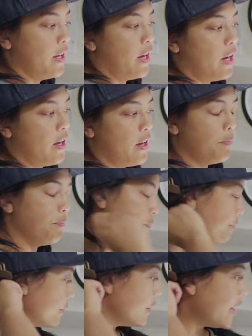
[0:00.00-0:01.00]

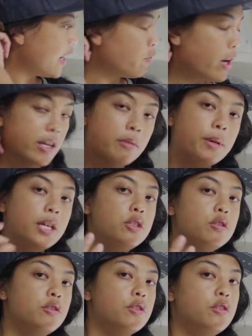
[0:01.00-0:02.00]
They
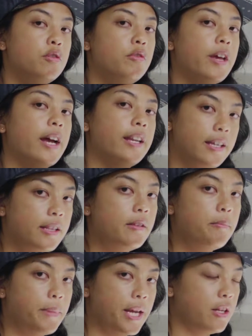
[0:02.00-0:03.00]
recommend you to do that in
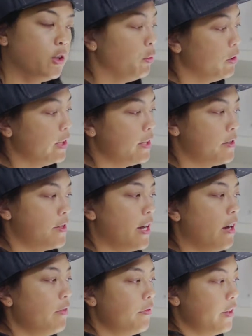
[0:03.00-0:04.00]
the manual
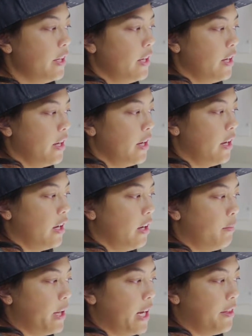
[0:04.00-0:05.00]
itself.
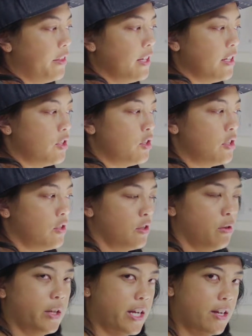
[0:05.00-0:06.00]
And I think it's just
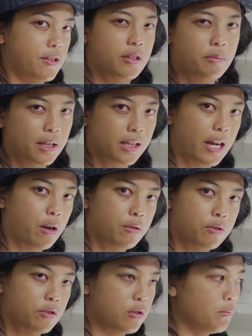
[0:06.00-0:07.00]
so it has some
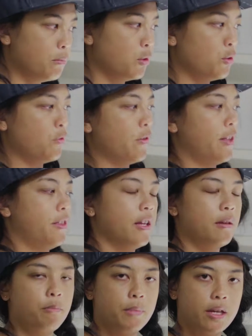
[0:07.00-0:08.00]
allowance to move. I
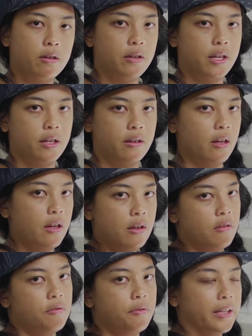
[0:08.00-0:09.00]
think metal can
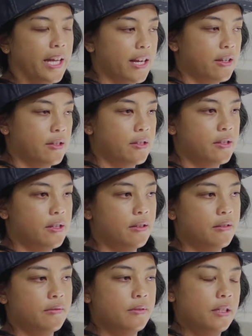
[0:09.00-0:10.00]
flex
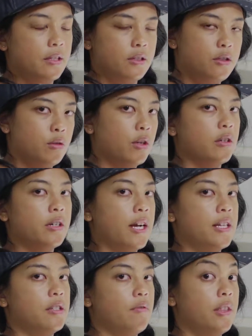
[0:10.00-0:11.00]
and do all
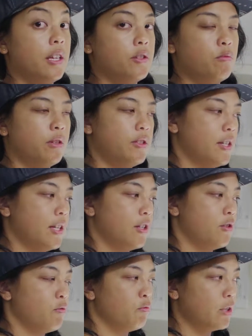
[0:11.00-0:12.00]
kinds of things once it
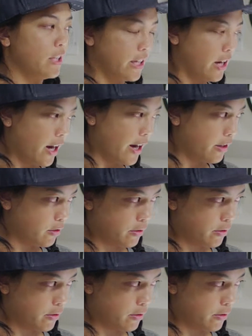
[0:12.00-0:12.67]
gets really hot.